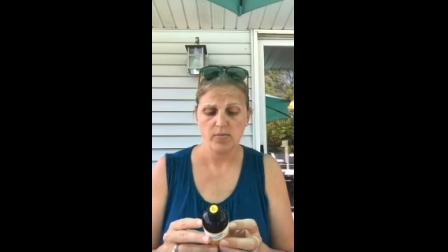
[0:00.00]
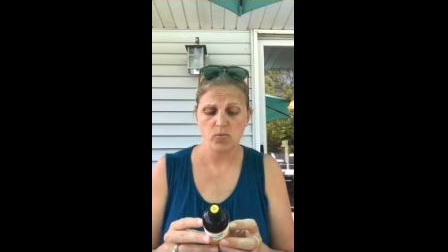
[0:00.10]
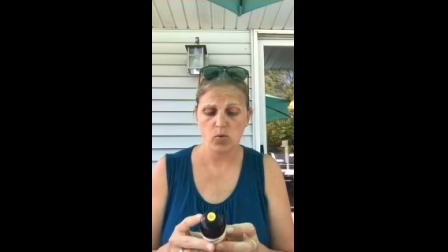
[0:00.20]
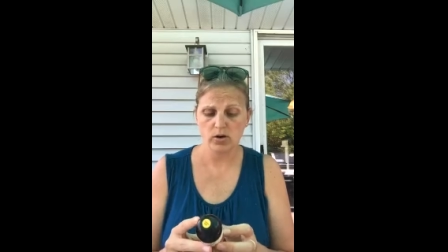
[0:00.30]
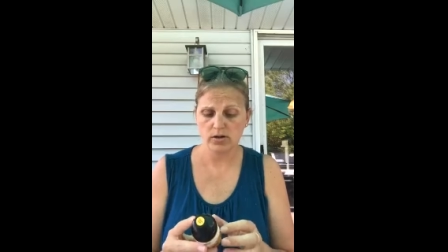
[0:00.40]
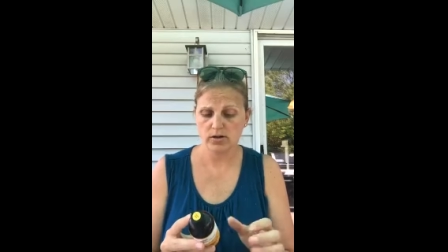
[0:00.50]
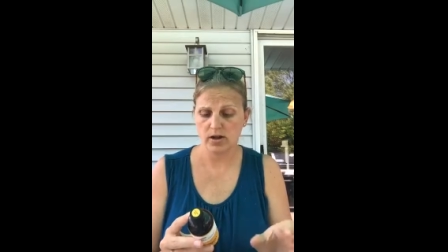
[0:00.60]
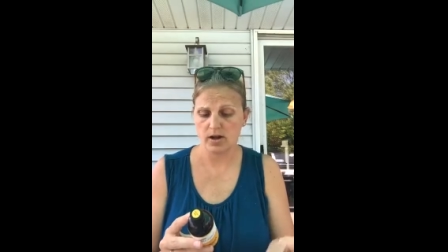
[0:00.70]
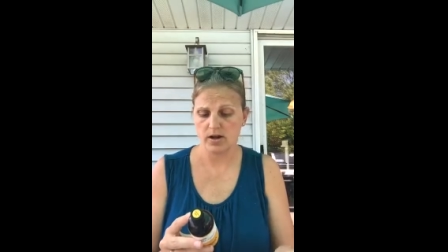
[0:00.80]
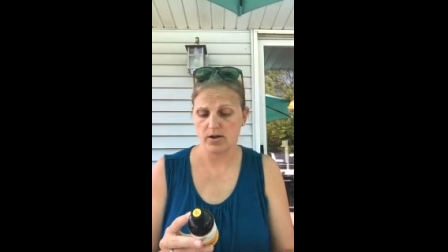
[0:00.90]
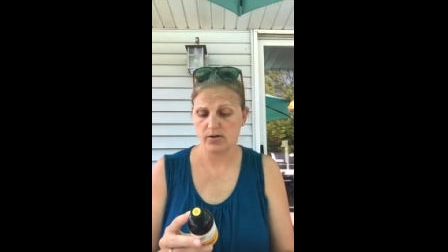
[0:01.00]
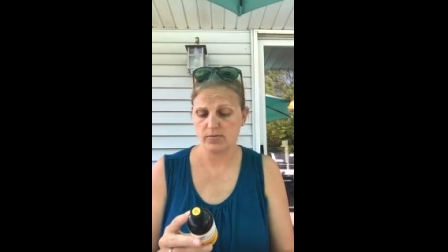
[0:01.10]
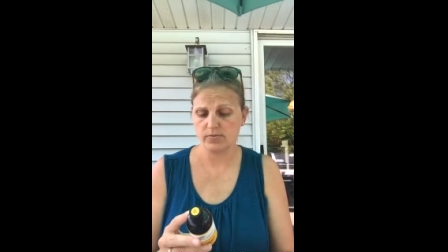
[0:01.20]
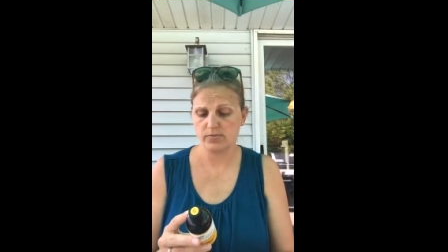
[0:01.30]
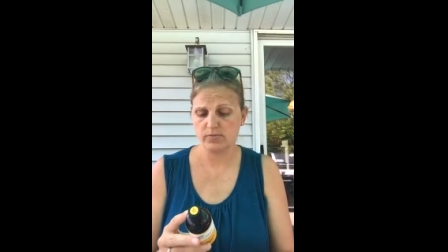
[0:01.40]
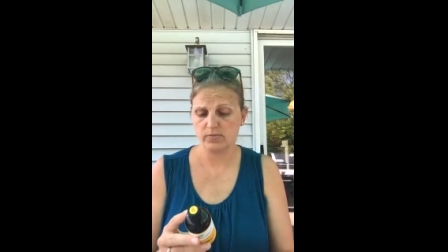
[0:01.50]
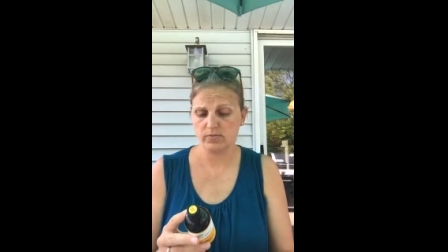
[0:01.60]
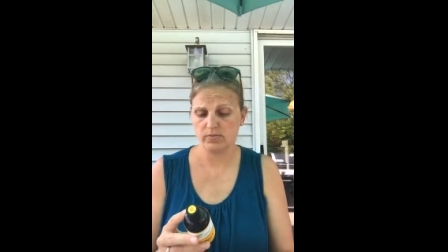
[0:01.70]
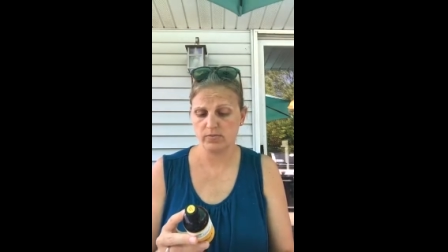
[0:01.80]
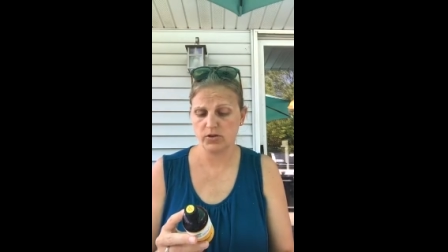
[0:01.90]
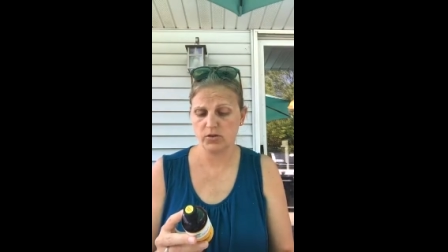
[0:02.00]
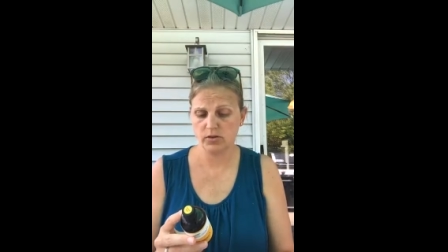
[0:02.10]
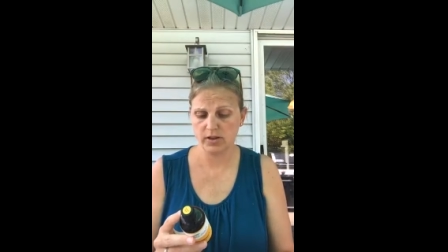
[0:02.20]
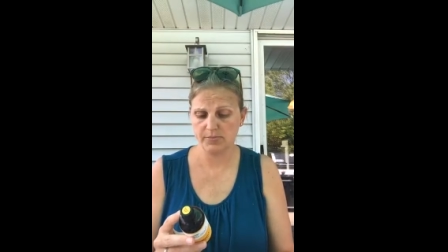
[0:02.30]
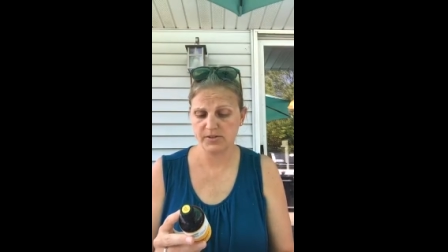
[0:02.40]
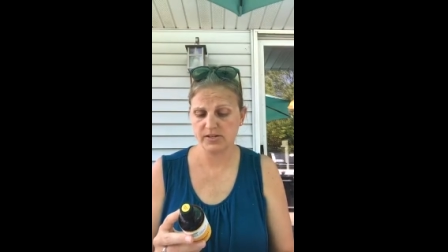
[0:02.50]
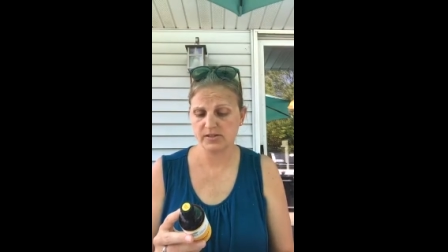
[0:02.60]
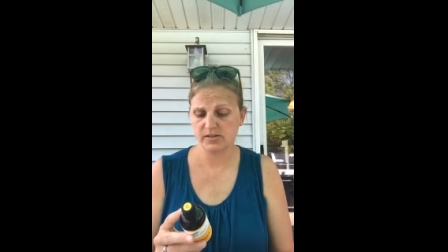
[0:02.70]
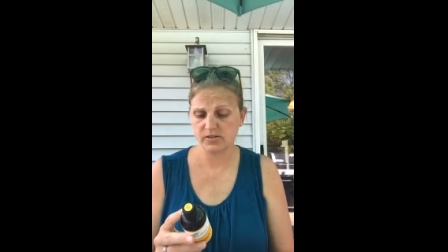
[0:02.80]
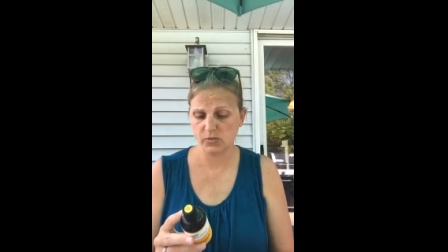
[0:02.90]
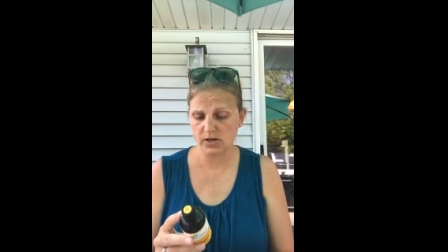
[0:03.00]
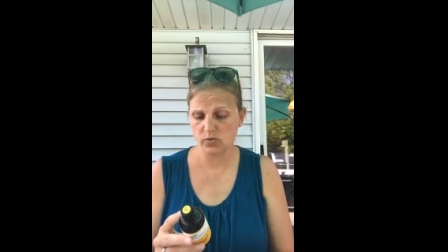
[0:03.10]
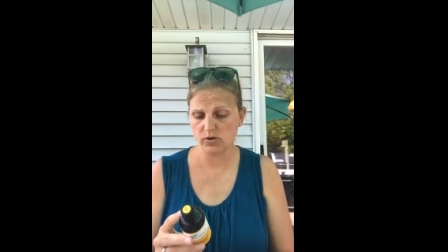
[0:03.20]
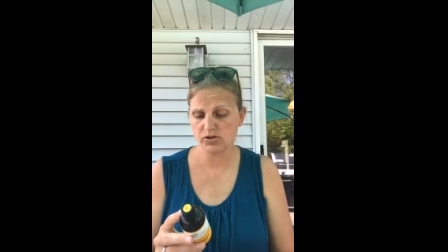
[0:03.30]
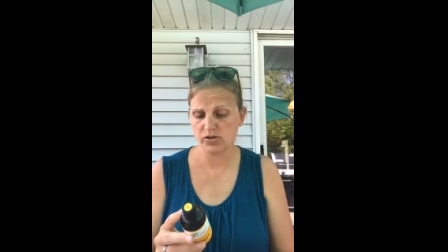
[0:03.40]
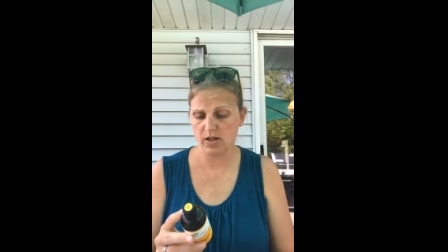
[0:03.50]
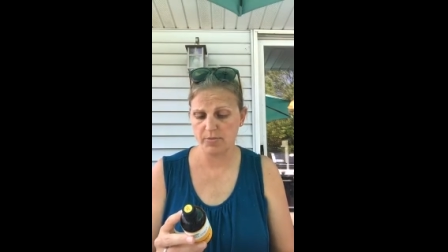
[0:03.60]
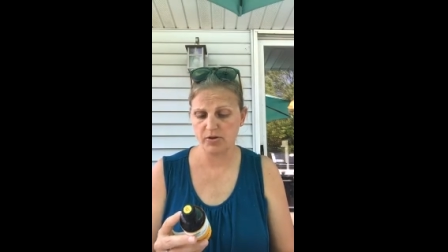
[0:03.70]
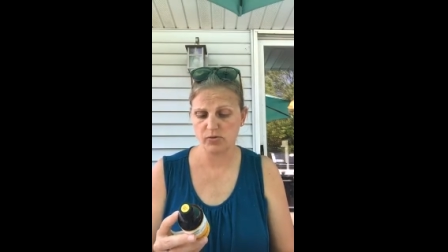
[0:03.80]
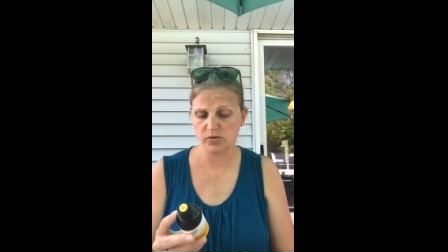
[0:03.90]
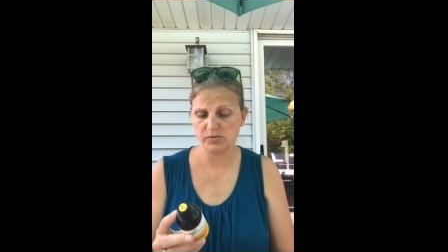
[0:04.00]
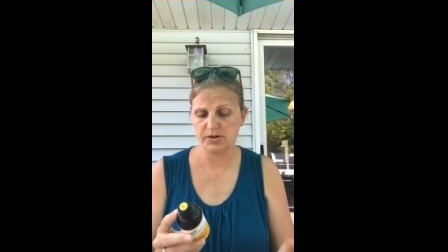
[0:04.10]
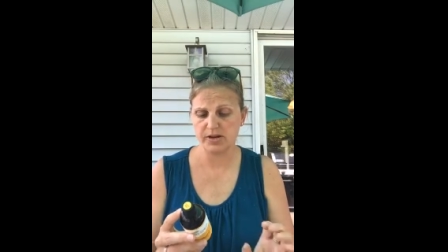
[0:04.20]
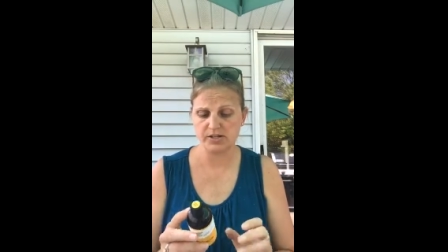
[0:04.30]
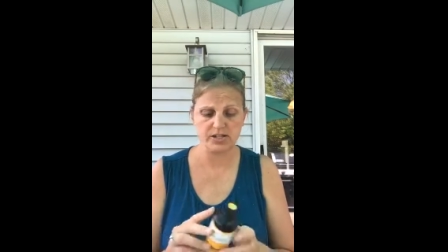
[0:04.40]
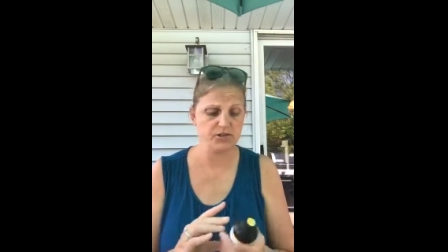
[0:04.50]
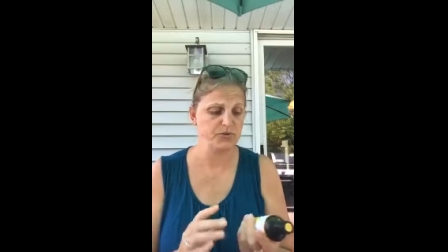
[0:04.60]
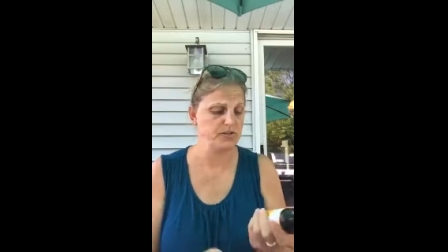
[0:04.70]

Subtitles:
More eucalyptus, sweet orange, lemon, rosemary, and tea tree.